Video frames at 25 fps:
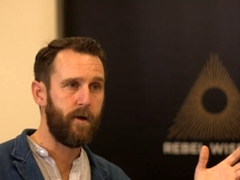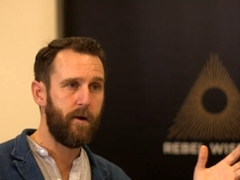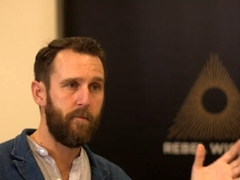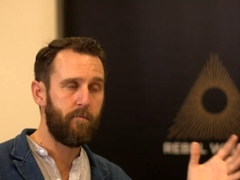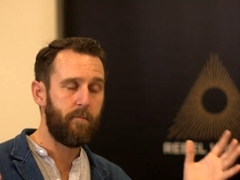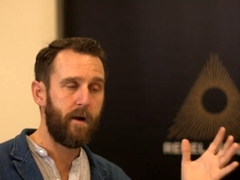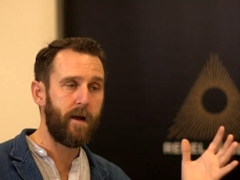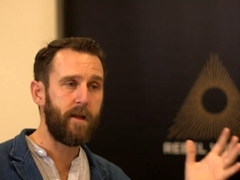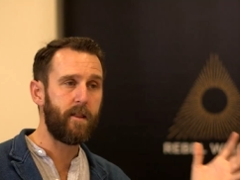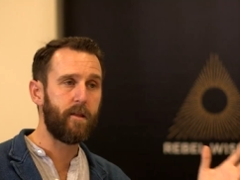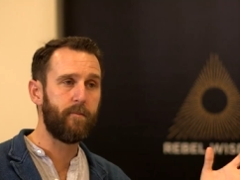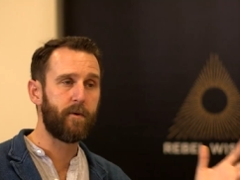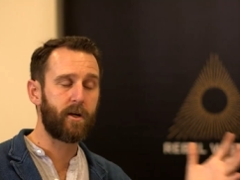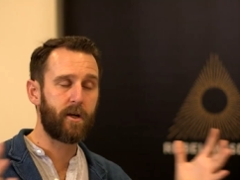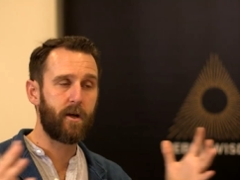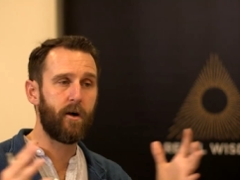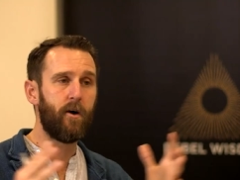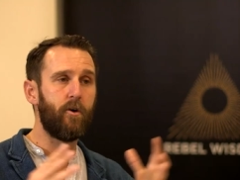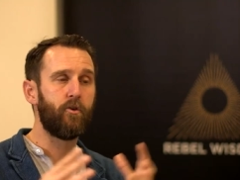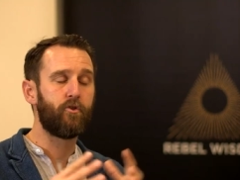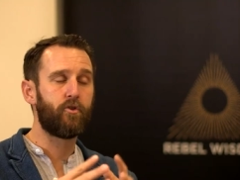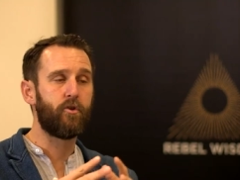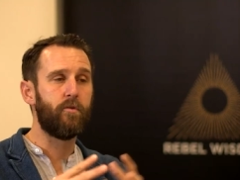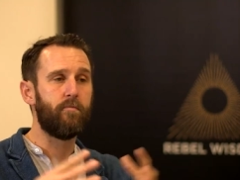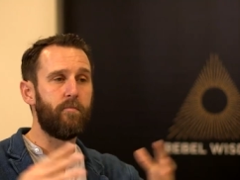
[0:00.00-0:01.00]
Make them a
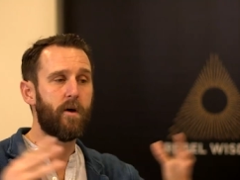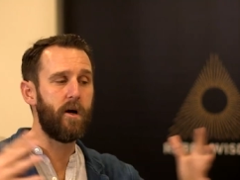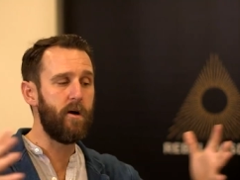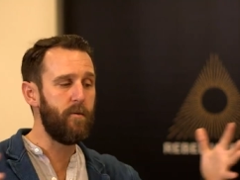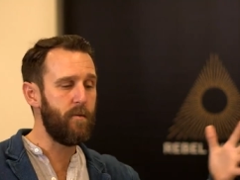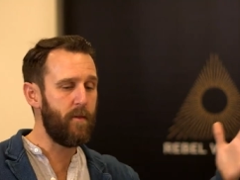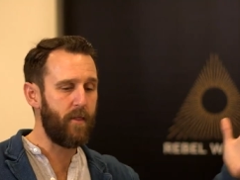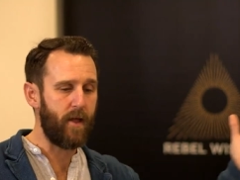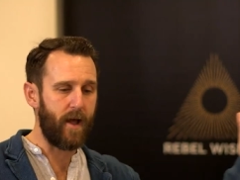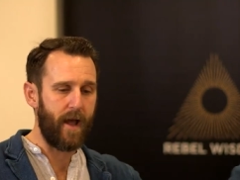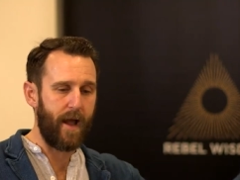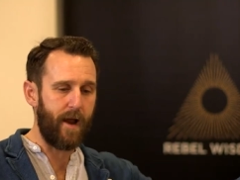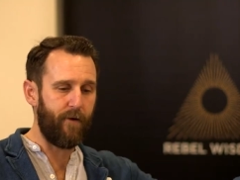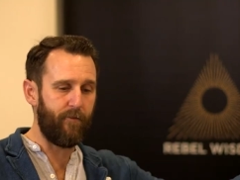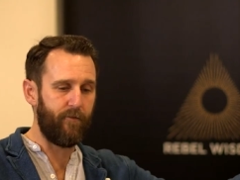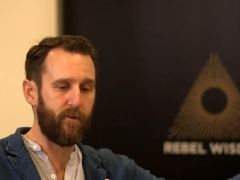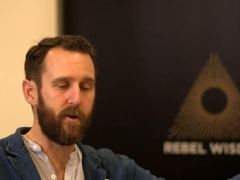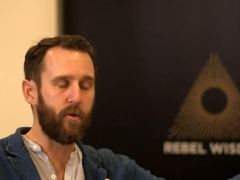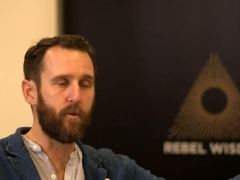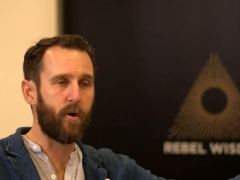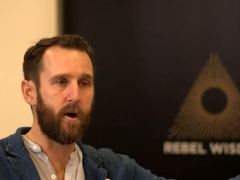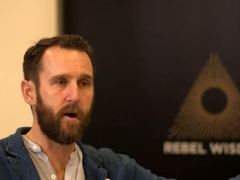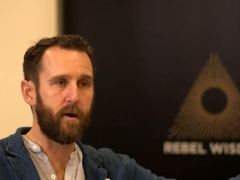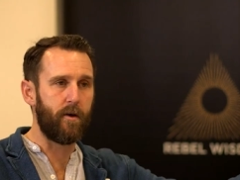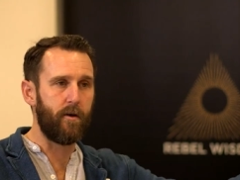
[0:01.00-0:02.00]
cultural moment that
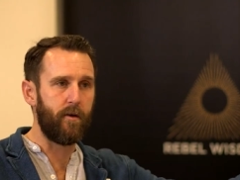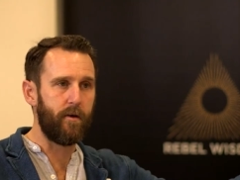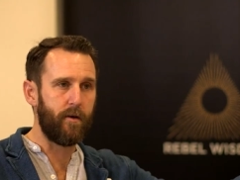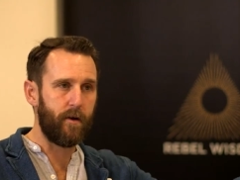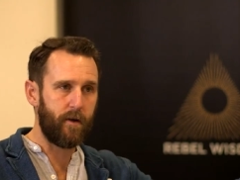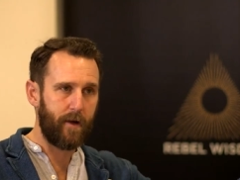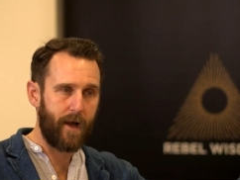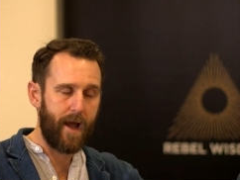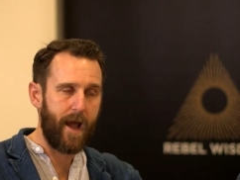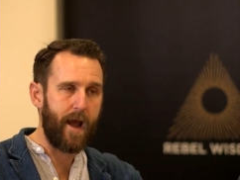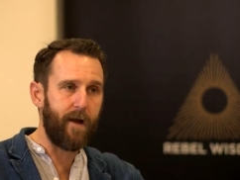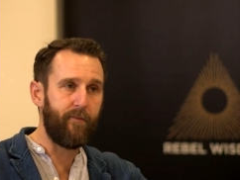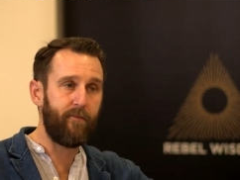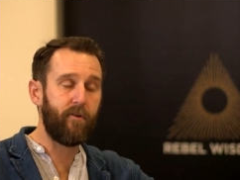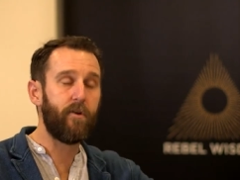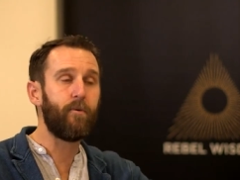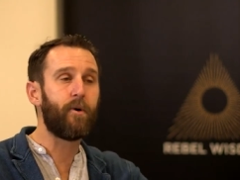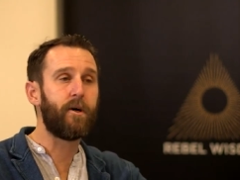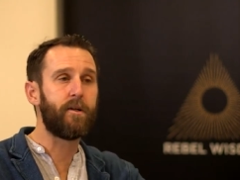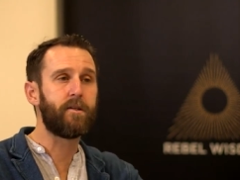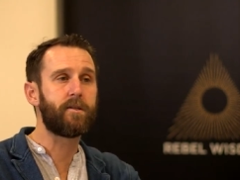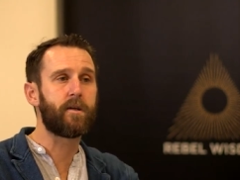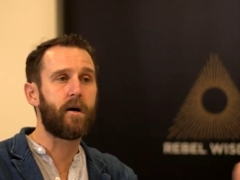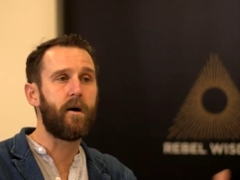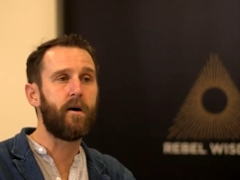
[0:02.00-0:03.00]
everyone,
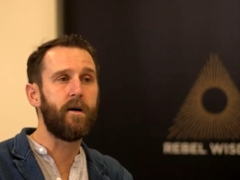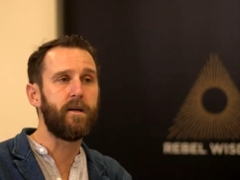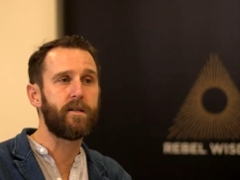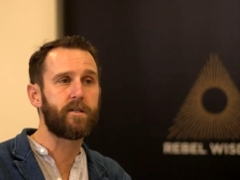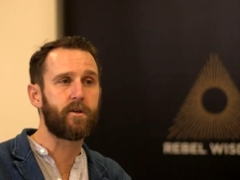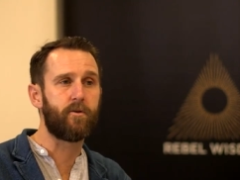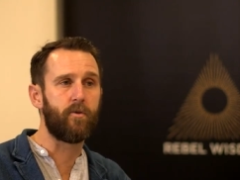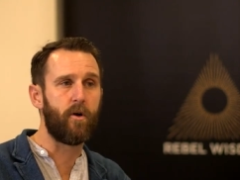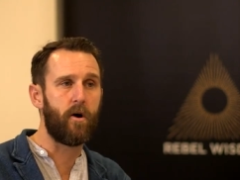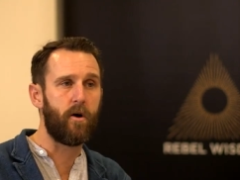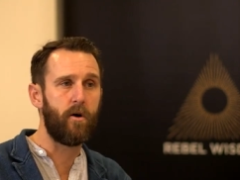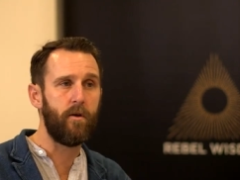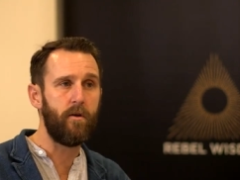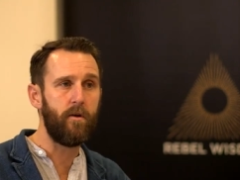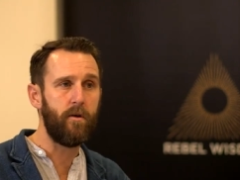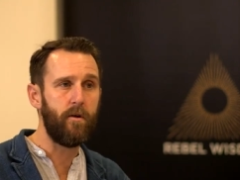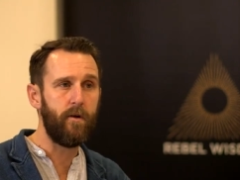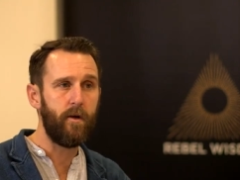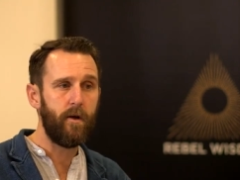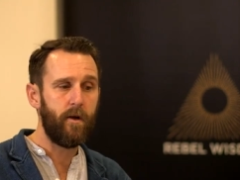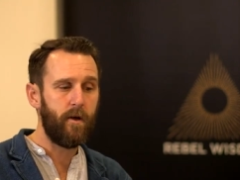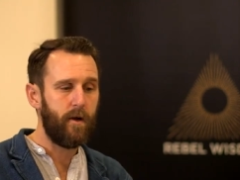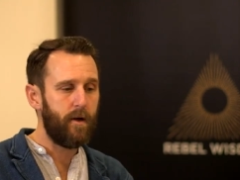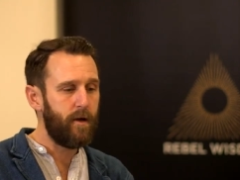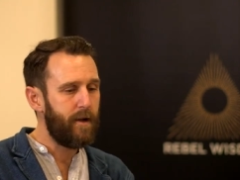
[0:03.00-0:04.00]
everyone's eyes are on,
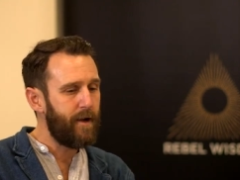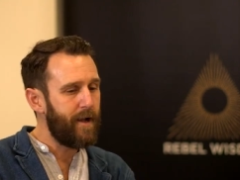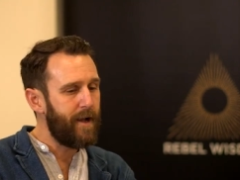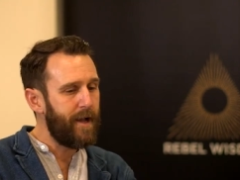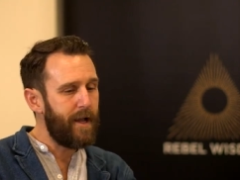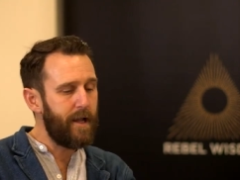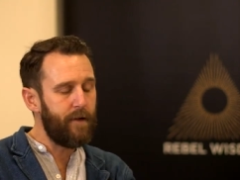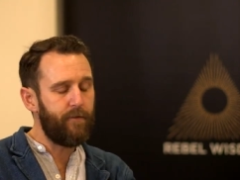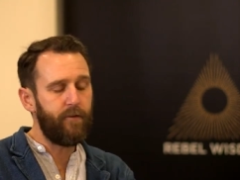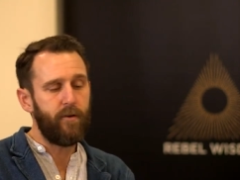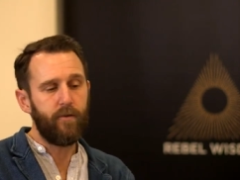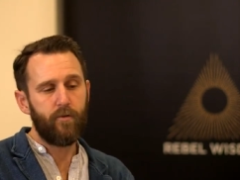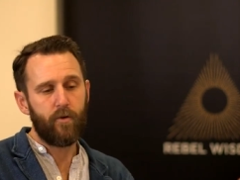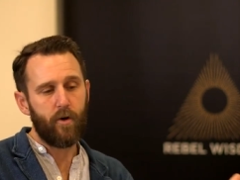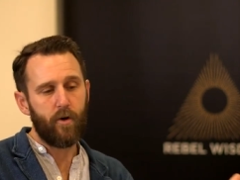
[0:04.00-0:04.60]
if you've